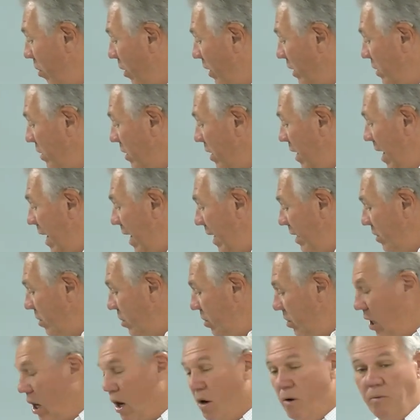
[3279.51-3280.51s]
Praise
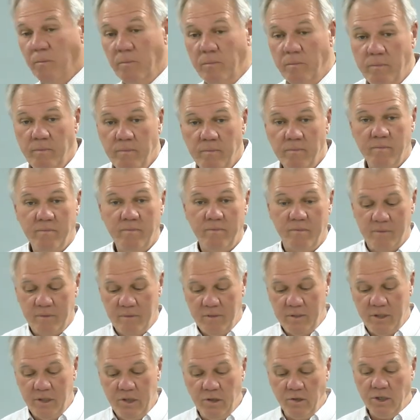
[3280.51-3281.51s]
God. So
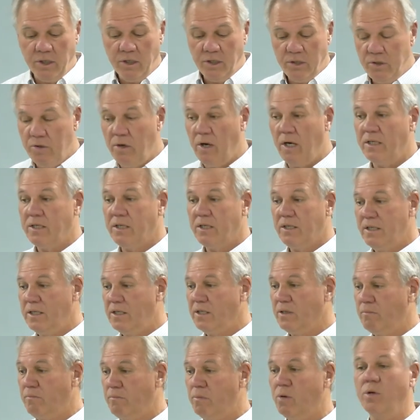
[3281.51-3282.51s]
you can trust
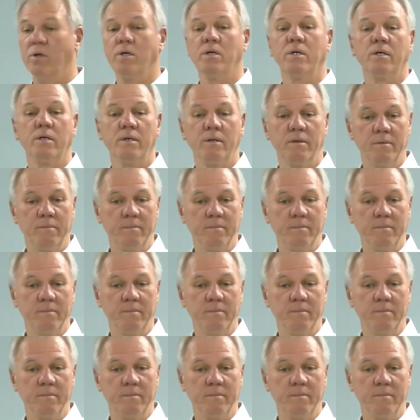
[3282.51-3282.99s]
this book.